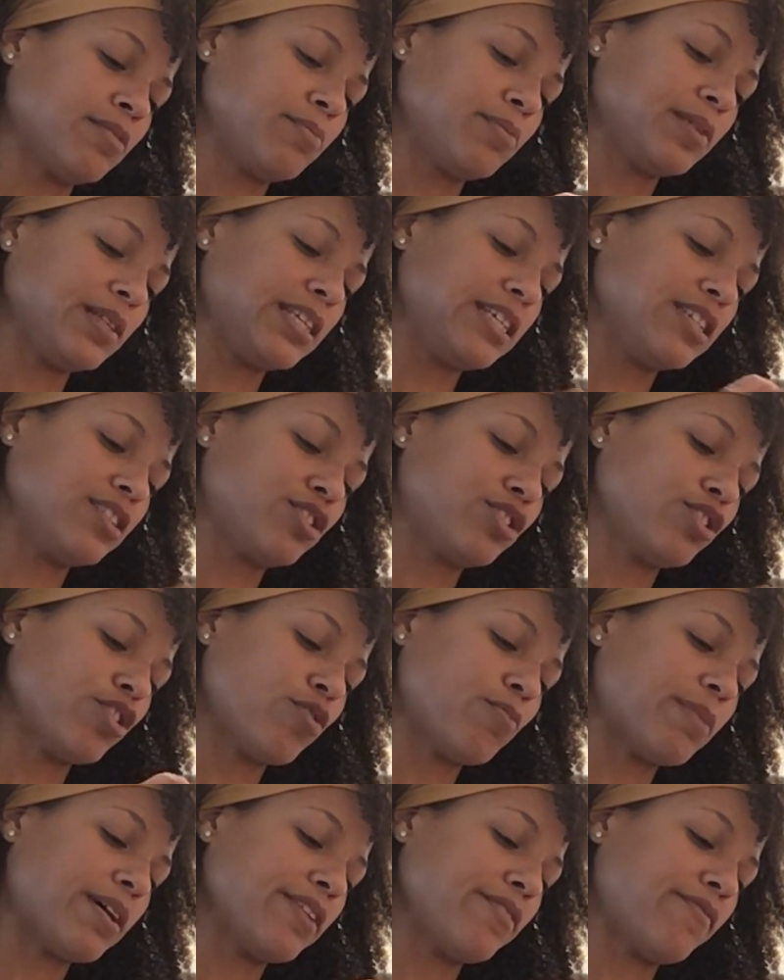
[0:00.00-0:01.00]
Please show
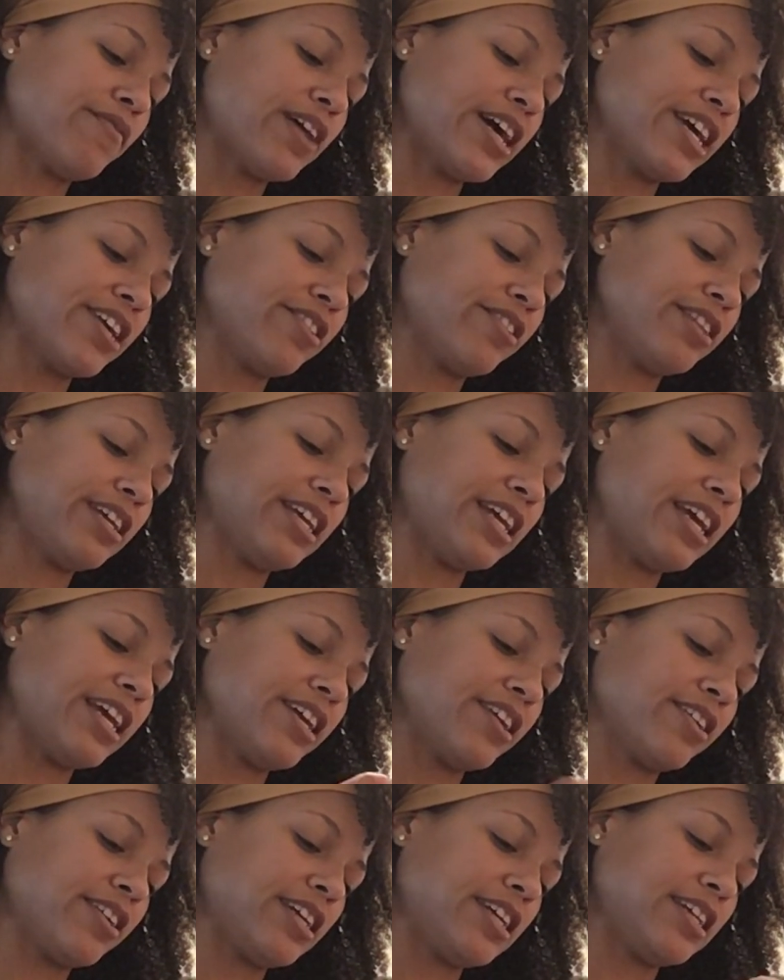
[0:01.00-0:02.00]
my fiery
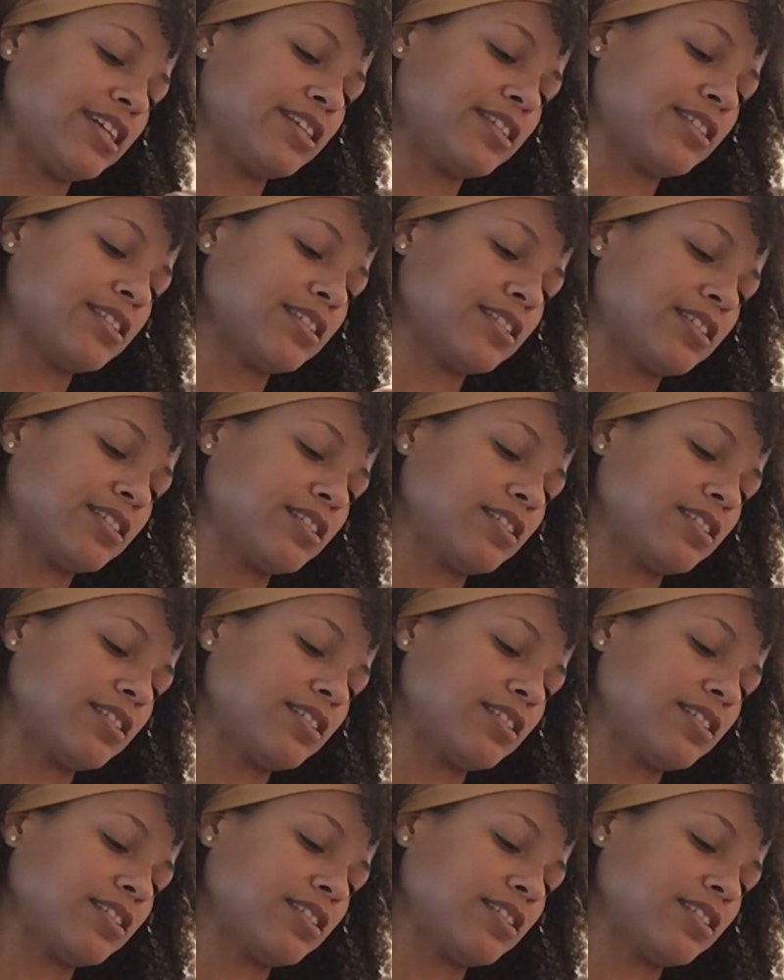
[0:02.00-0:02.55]
Aries